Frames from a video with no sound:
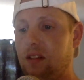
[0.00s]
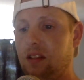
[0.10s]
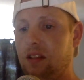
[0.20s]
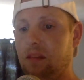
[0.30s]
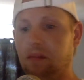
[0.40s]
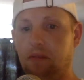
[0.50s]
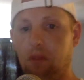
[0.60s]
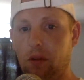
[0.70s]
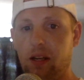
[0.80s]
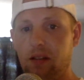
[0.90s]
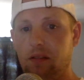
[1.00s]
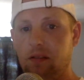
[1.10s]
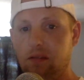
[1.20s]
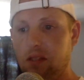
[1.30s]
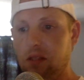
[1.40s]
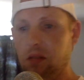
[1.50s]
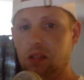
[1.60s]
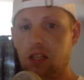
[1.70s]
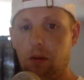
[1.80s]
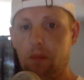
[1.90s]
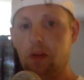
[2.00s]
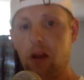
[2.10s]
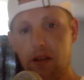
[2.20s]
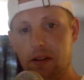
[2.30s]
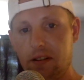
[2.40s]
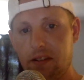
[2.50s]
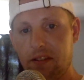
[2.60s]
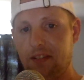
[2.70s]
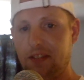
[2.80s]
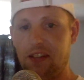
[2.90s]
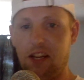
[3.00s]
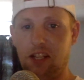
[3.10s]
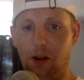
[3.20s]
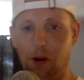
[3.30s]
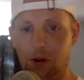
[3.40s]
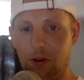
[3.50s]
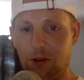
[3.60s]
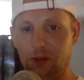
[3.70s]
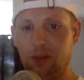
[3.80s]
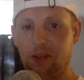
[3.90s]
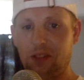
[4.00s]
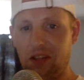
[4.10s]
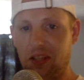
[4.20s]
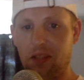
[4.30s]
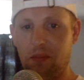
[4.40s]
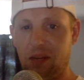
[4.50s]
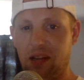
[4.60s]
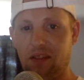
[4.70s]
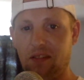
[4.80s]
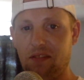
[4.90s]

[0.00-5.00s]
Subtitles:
And then before that, celebrate Pride. So it's all connected, man.